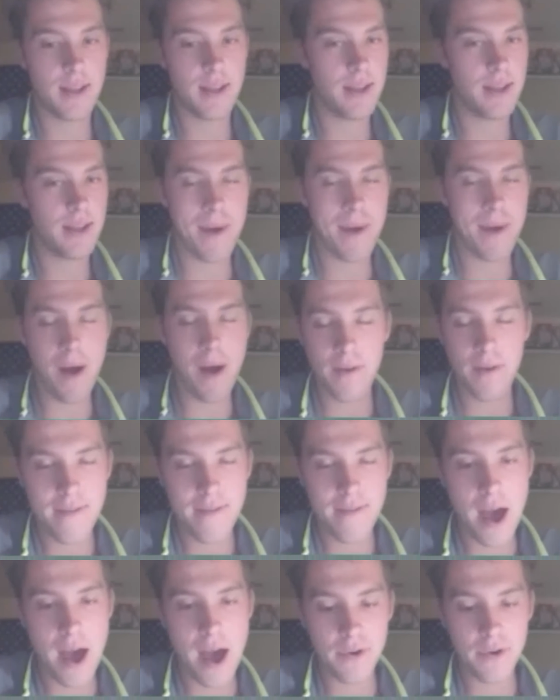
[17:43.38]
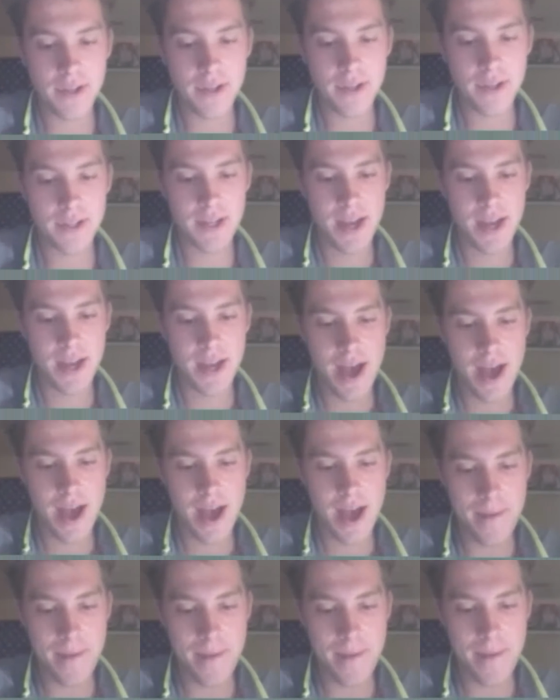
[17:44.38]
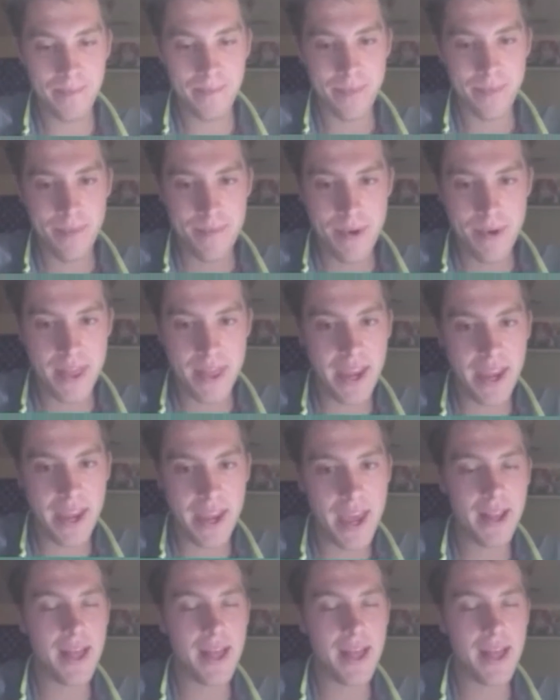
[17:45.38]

Power 5 conference. But then again, I like